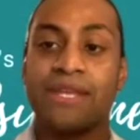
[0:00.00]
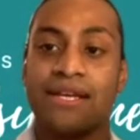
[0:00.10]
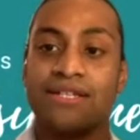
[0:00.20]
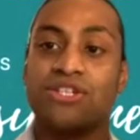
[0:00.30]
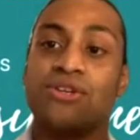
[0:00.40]

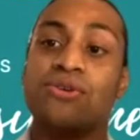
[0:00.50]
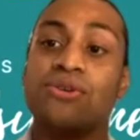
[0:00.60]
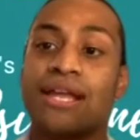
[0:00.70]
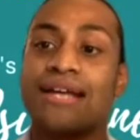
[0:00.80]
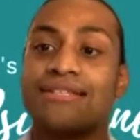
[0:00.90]
She
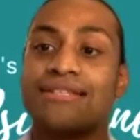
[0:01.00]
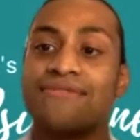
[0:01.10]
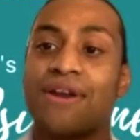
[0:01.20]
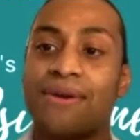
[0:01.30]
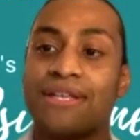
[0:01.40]
utilizes
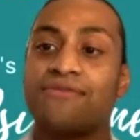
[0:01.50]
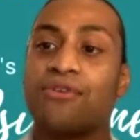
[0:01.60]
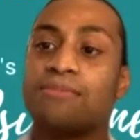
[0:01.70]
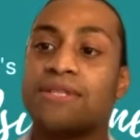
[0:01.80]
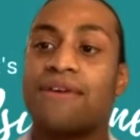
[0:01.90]
various
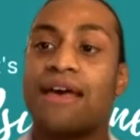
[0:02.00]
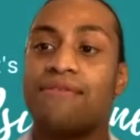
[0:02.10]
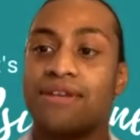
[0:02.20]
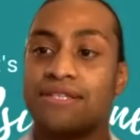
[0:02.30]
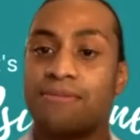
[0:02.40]
forms of
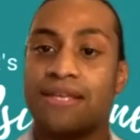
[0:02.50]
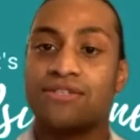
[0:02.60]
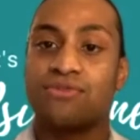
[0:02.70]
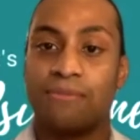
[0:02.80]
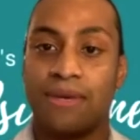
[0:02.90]
evidence-based
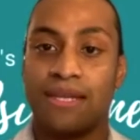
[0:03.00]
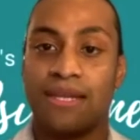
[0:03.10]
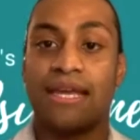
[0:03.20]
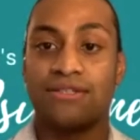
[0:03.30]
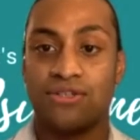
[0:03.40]
treatment
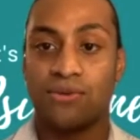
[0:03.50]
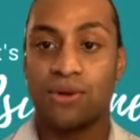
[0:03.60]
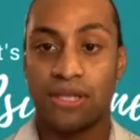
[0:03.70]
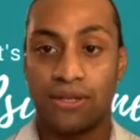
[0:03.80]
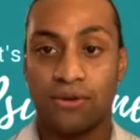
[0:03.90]
into her
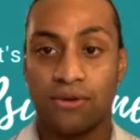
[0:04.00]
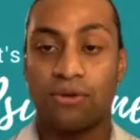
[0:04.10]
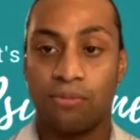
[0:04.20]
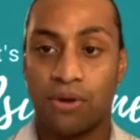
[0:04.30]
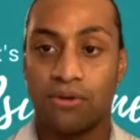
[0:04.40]
clinical
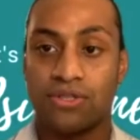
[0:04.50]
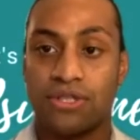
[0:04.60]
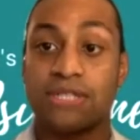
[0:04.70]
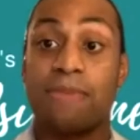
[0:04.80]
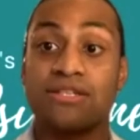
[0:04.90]
approach,
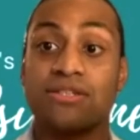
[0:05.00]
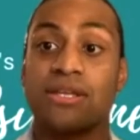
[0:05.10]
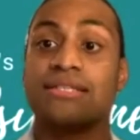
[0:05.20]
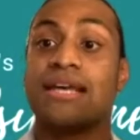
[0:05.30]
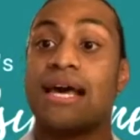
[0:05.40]
especially
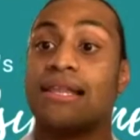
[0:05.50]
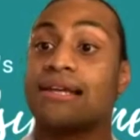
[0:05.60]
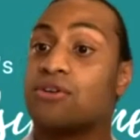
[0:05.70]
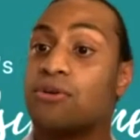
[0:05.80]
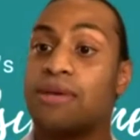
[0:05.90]
in
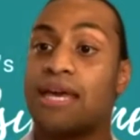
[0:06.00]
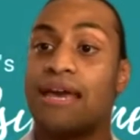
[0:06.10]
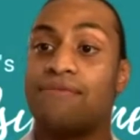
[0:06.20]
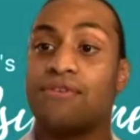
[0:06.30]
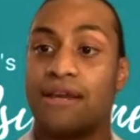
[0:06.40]
dialectical
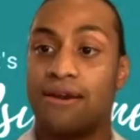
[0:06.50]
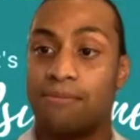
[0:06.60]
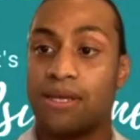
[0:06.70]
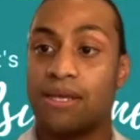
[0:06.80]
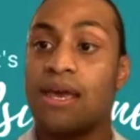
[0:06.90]
behavior
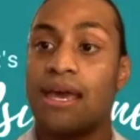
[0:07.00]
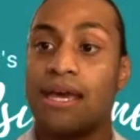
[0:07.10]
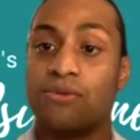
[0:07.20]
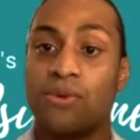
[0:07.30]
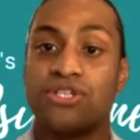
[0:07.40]
therapy,
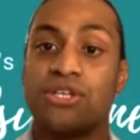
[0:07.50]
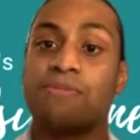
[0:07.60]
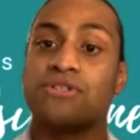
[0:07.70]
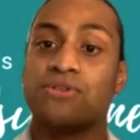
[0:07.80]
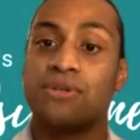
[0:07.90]
in which she
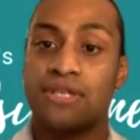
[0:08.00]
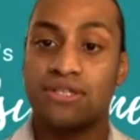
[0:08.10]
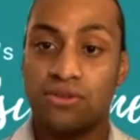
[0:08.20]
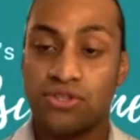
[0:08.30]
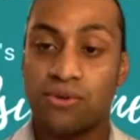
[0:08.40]
pursued
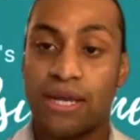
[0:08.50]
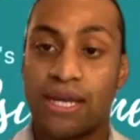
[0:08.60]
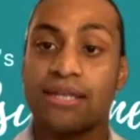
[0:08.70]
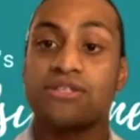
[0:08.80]
additional training